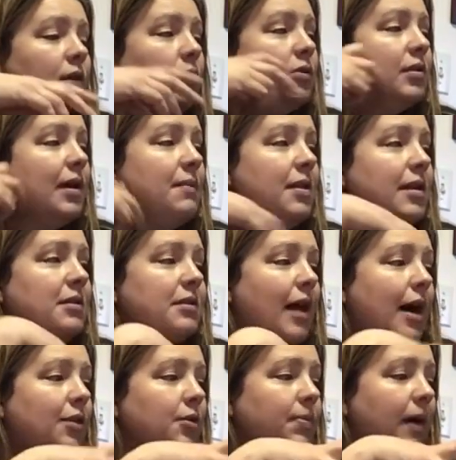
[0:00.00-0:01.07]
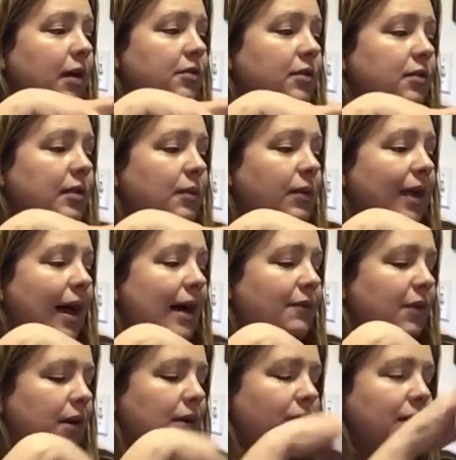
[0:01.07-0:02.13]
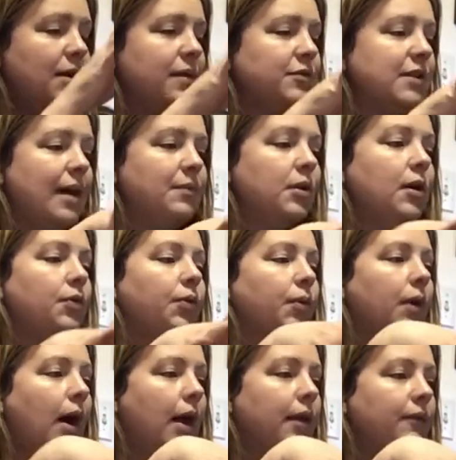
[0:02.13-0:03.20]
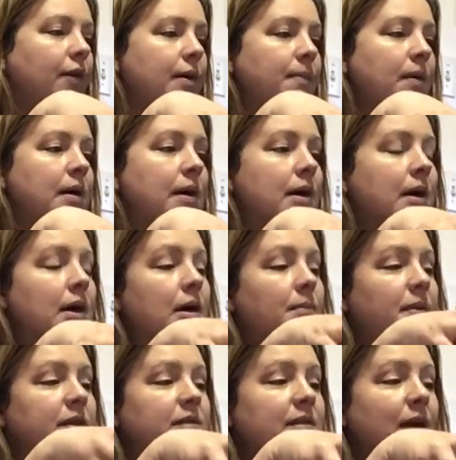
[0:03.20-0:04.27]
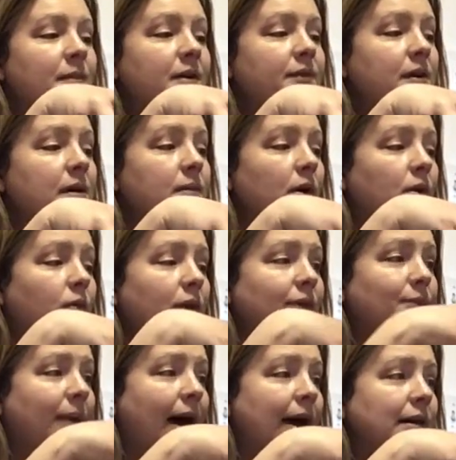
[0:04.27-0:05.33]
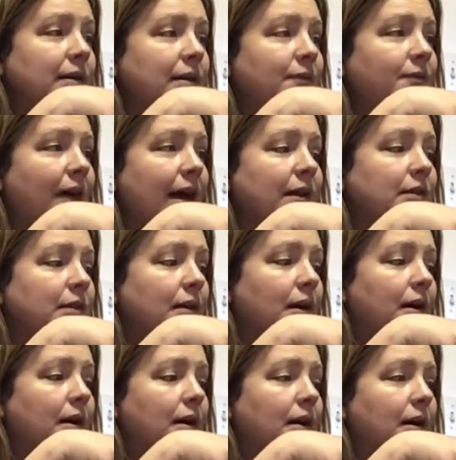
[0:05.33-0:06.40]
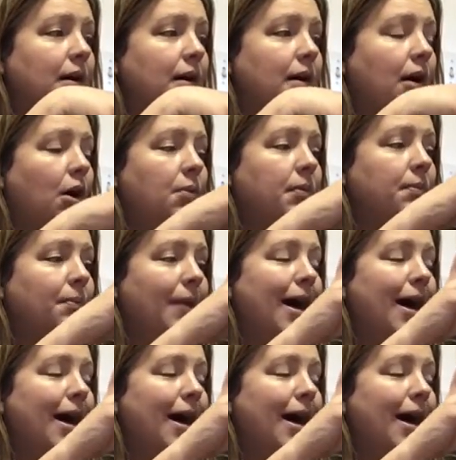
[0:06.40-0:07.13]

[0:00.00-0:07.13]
So some of these other puzzles that we have here, we don't have time to go through all of them, but some of them we've bought. In fact, um,